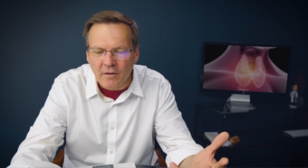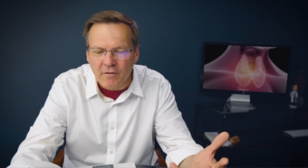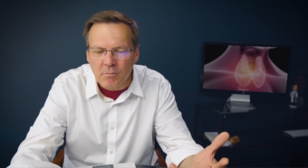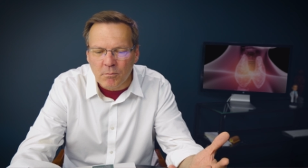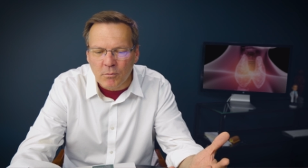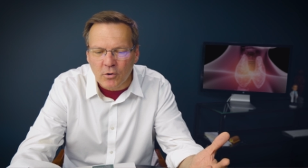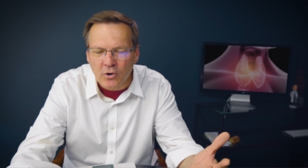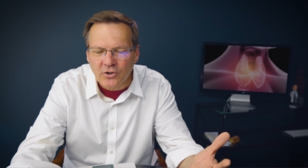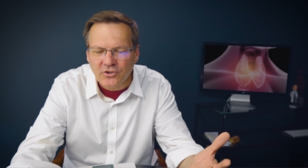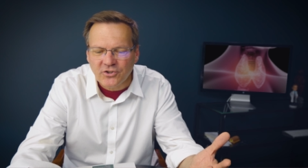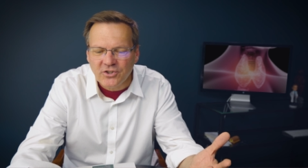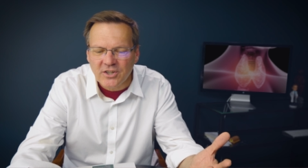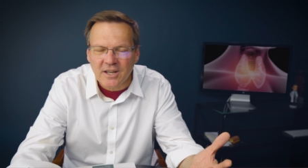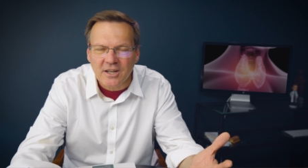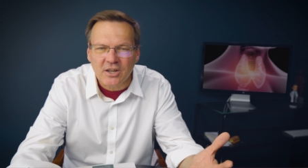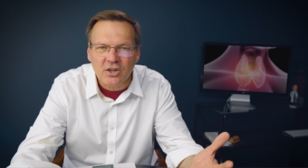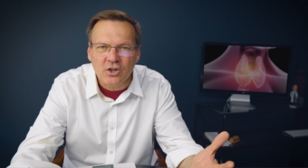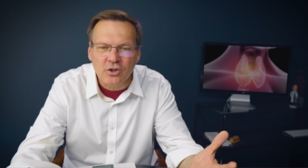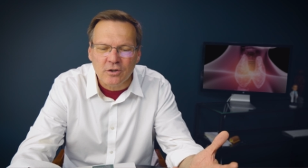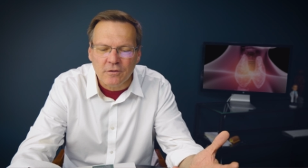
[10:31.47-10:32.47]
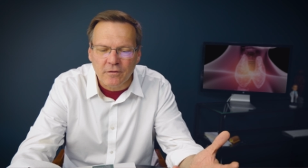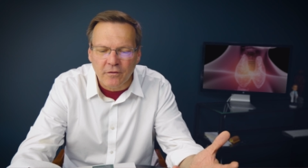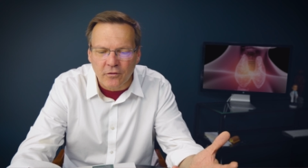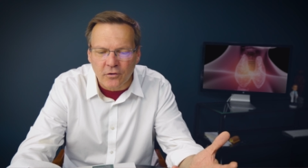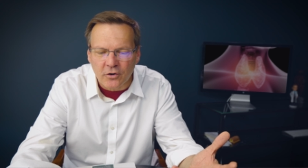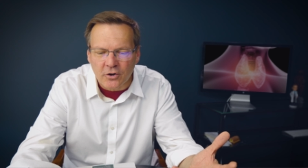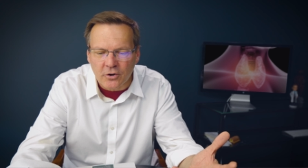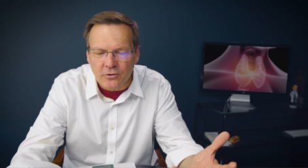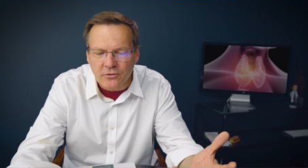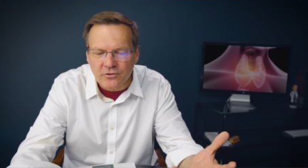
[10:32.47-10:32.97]
of mercy and good
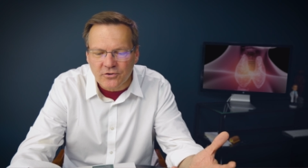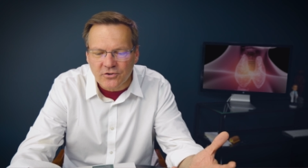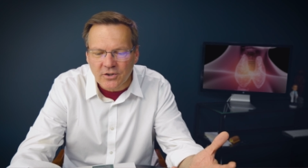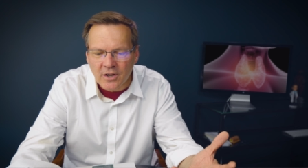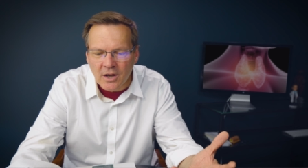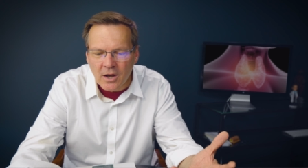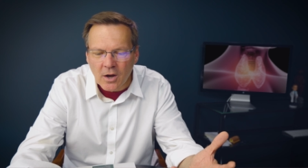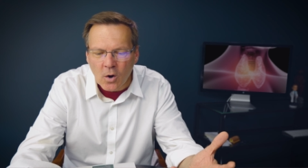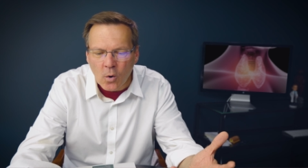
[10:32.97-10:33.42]
fruits,